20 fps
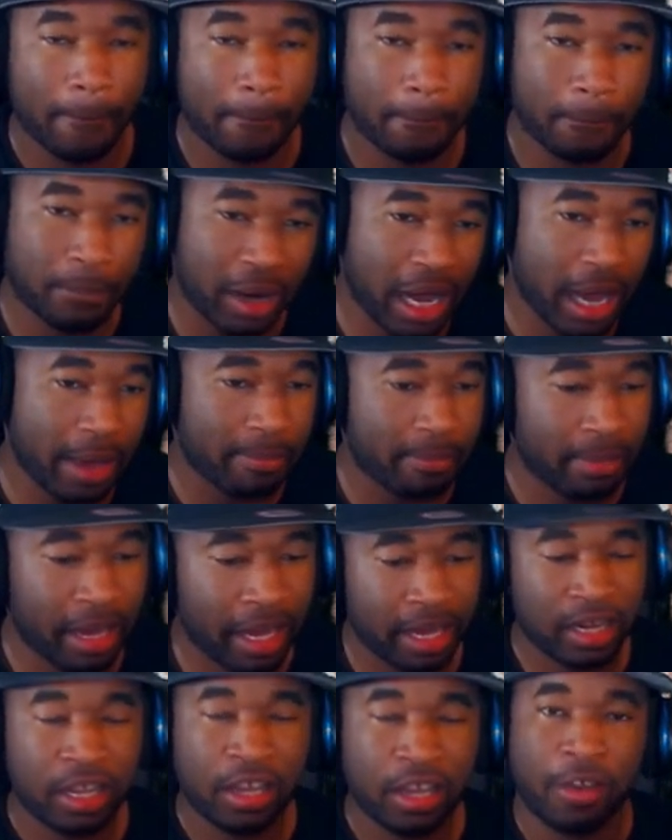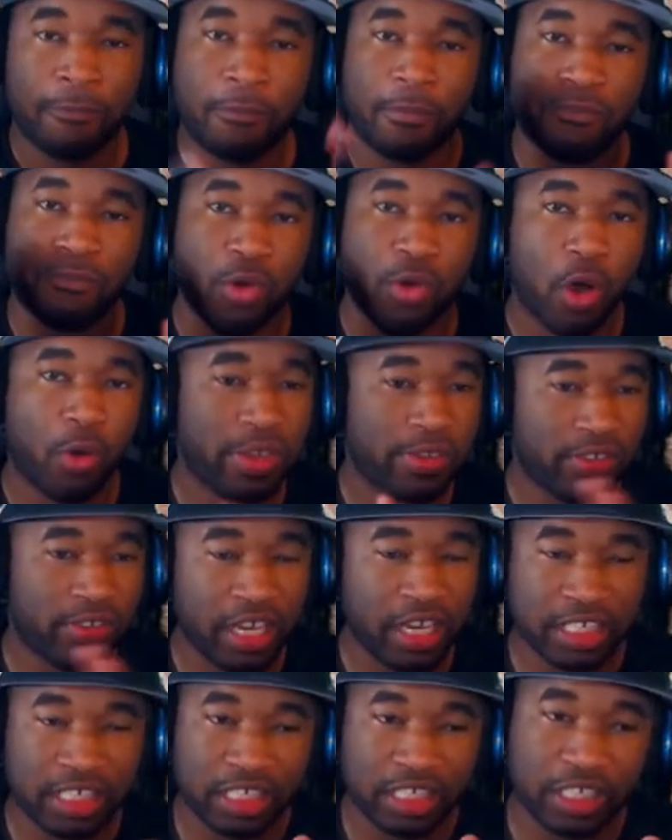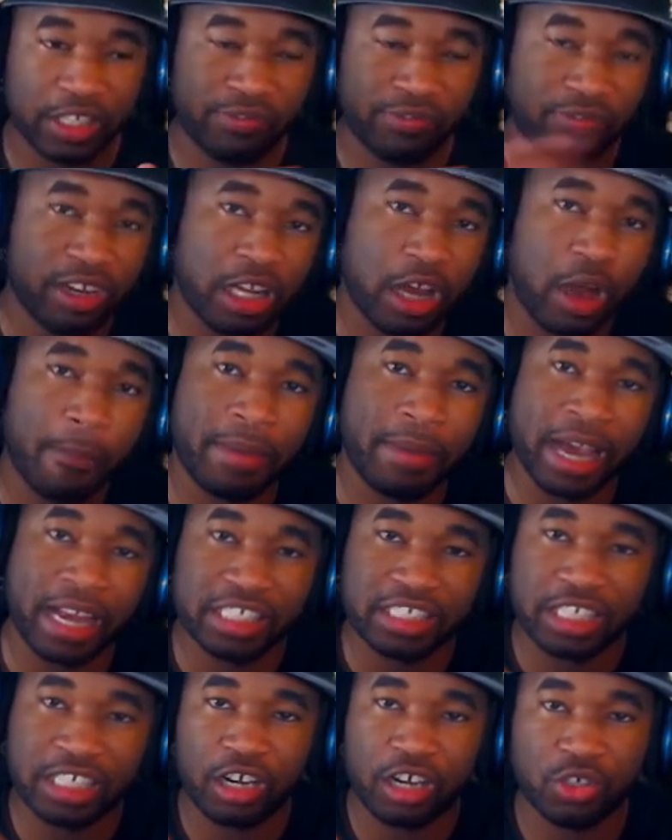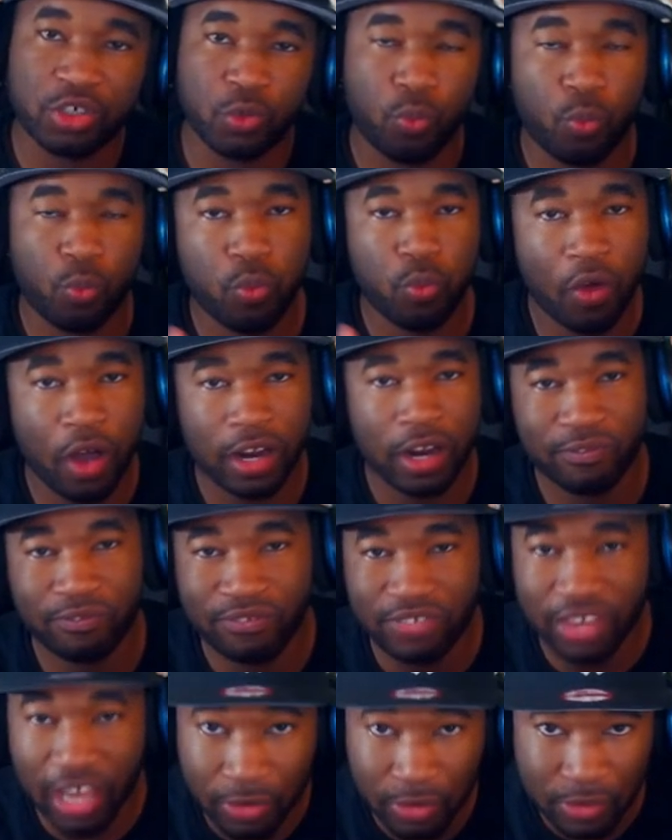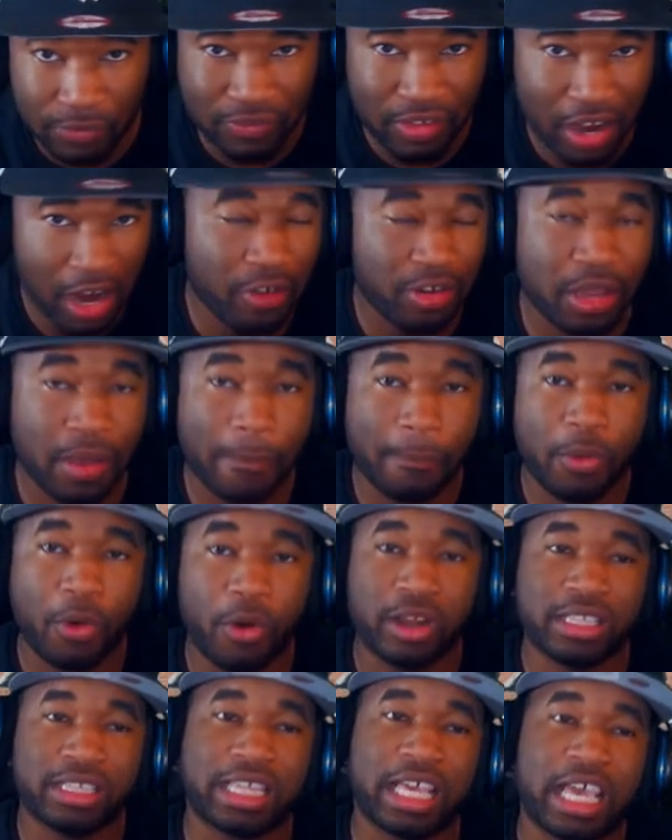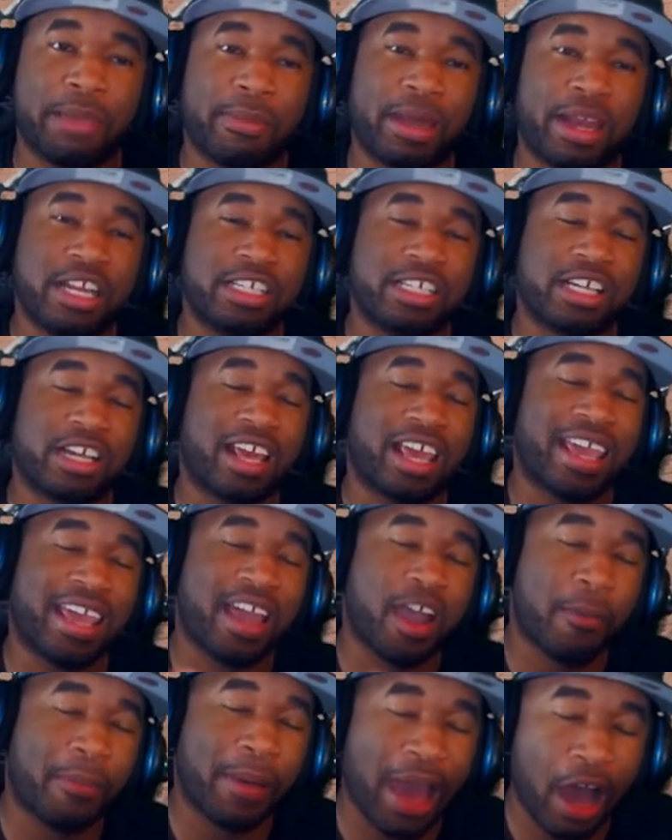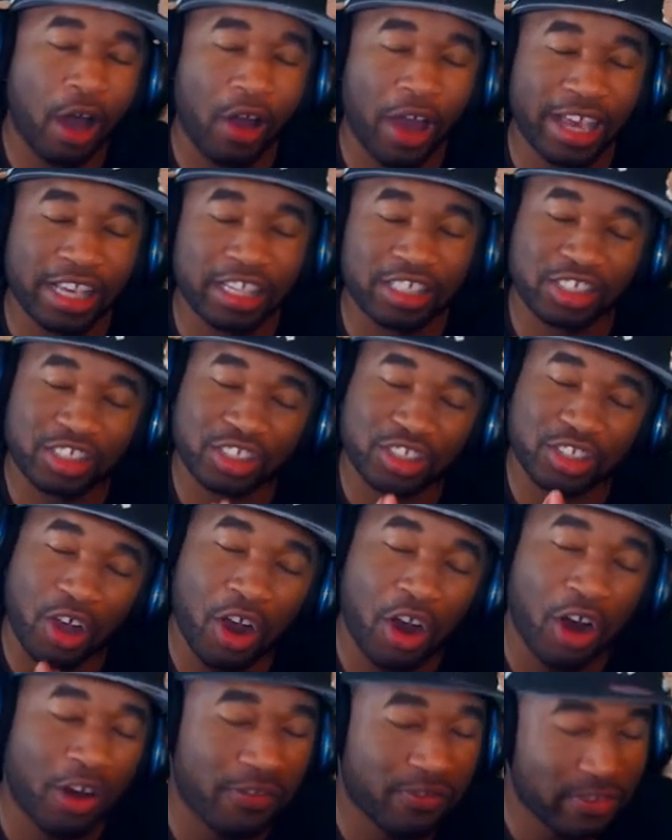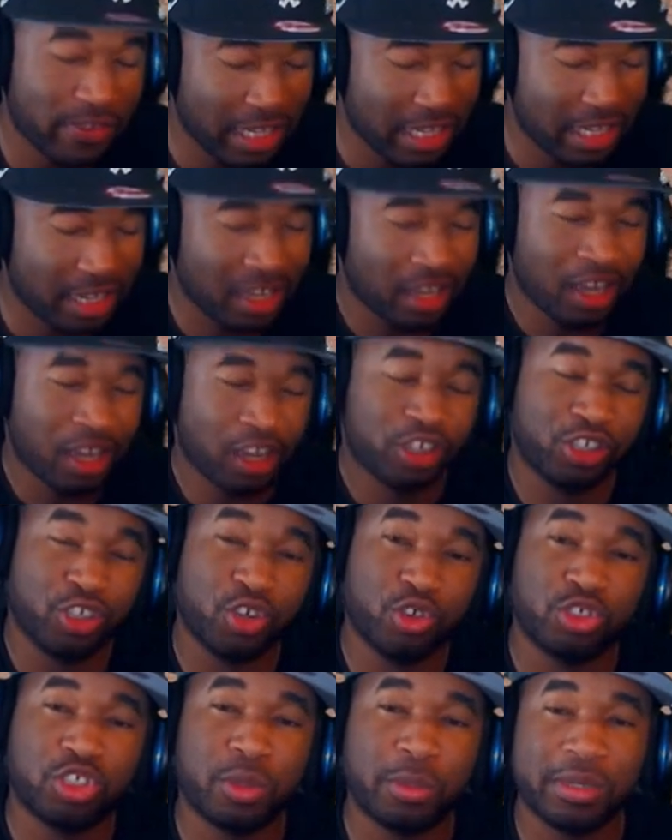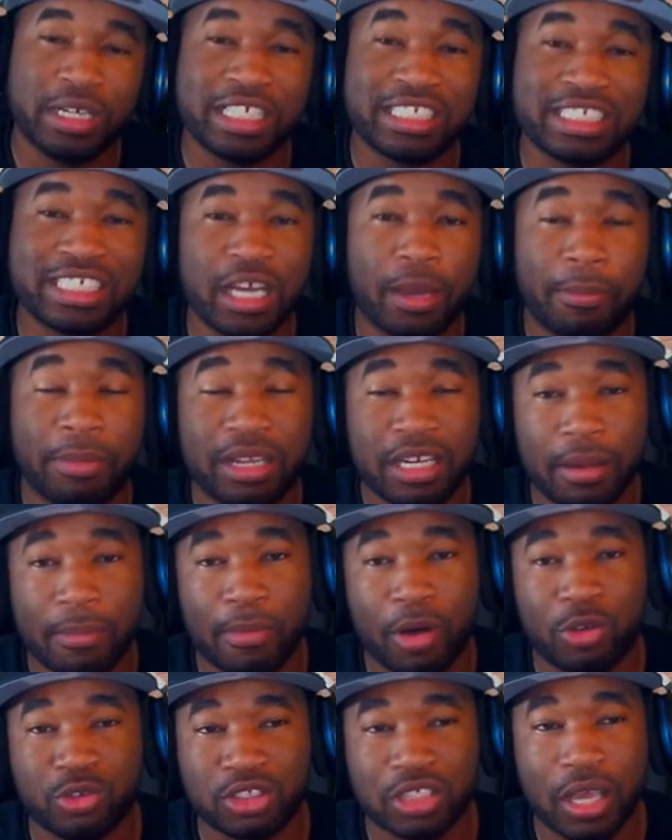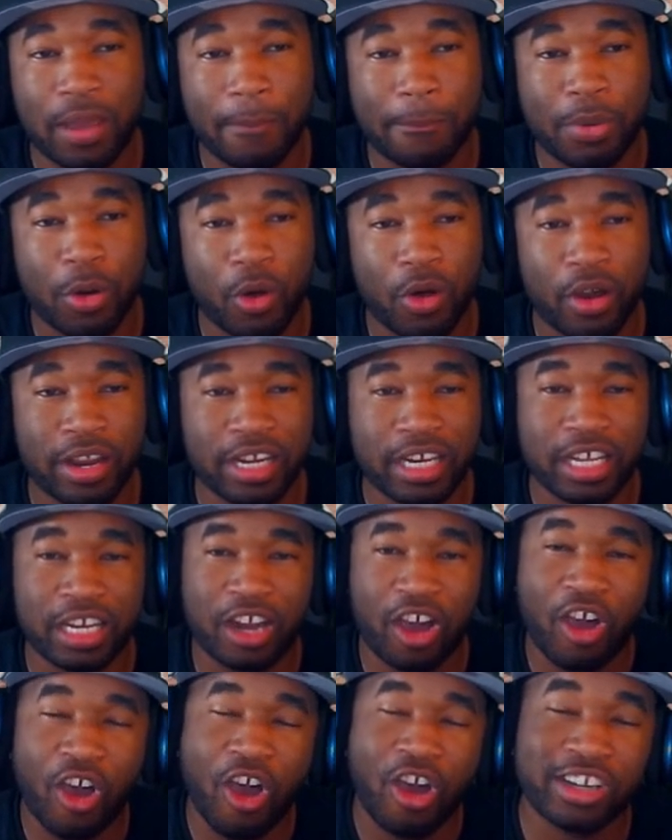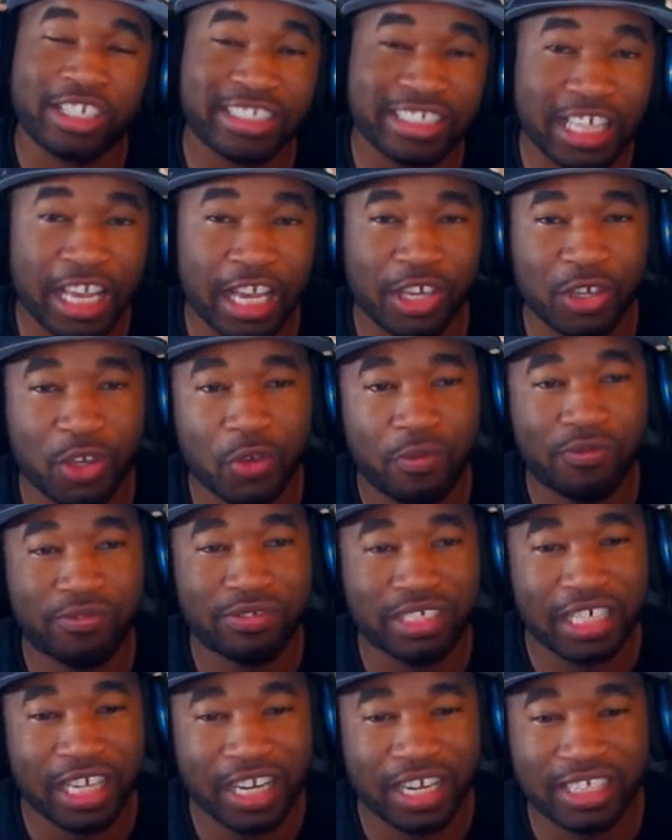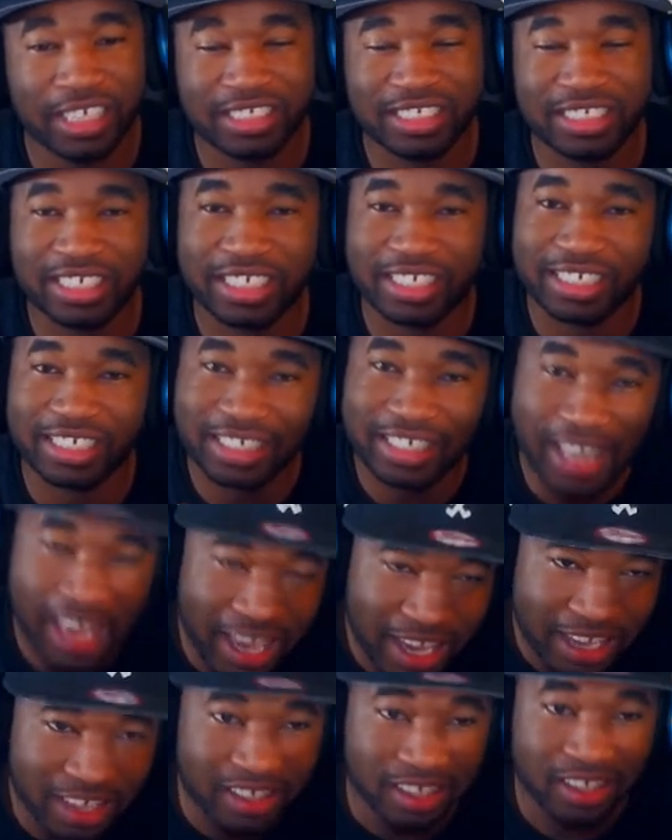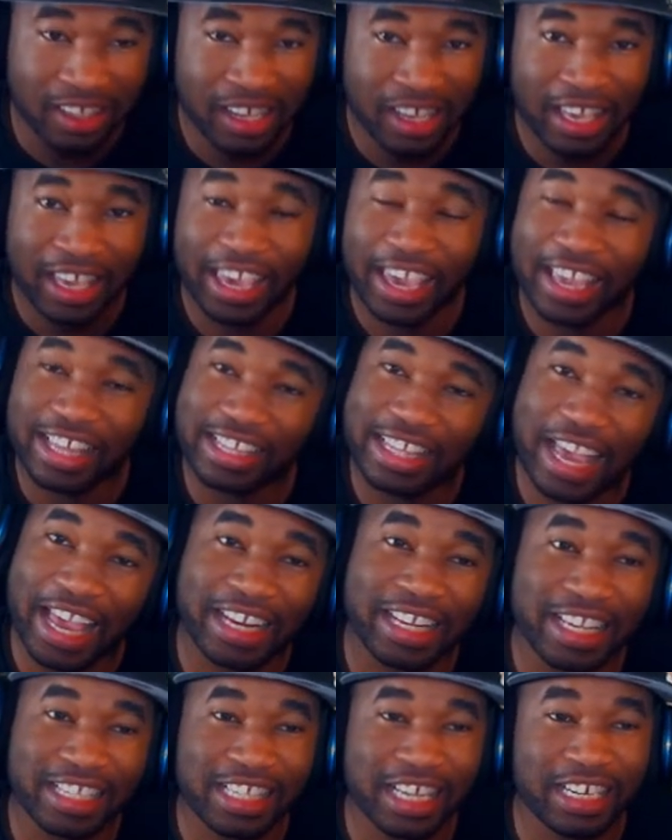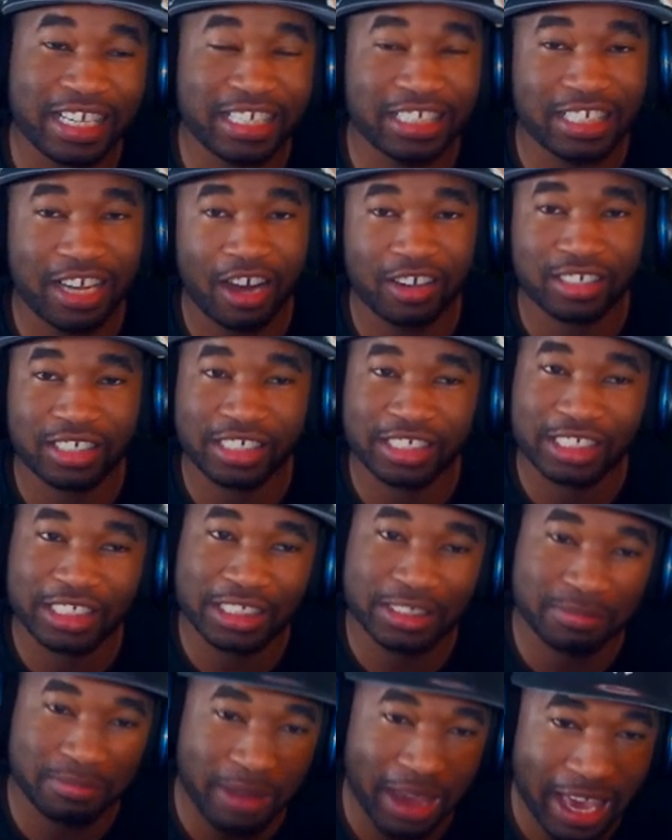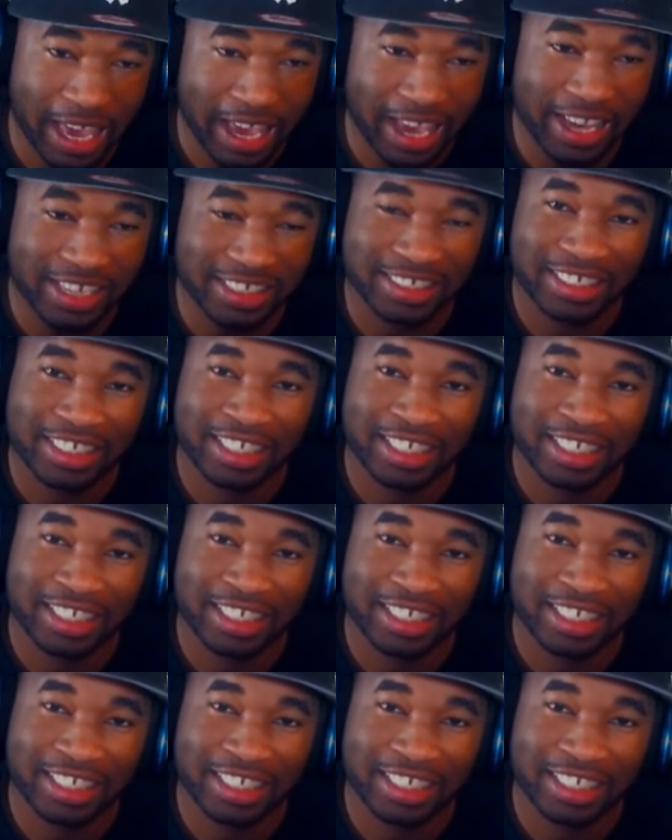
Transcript: But man, before we even get into this video, man, I need y'all to do one very, very important thing, man. I need y'all to help out a starving YouTuber. This could be the most important and the hardest thing you've done today. And that is, I need y'all to smash